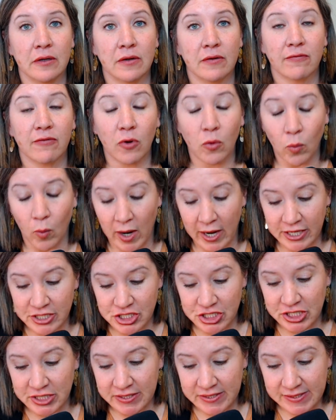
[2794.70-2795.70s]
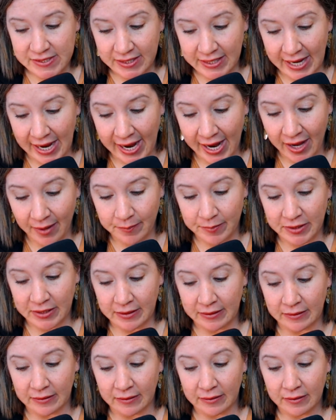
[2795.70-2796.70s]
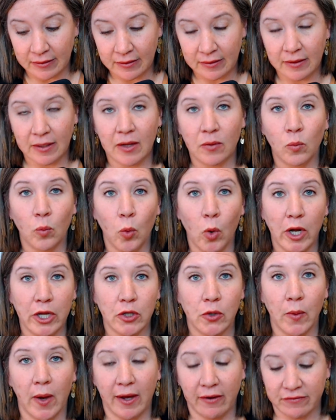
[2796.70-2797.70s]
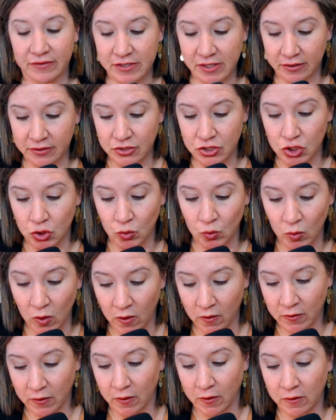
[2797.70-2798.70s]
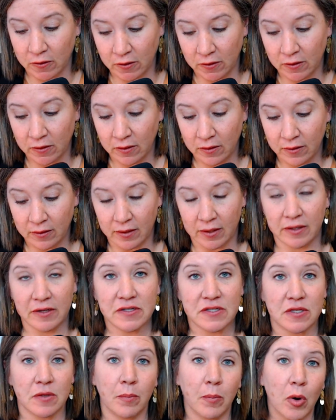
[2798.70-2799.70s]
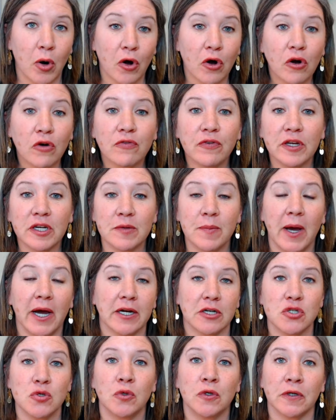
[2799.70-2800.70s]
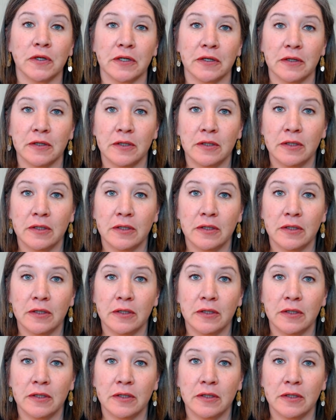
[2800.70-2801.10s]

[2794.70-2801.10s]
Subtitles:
for why she is unhappy and what you have done to wrong her. And it's the perfect backdoor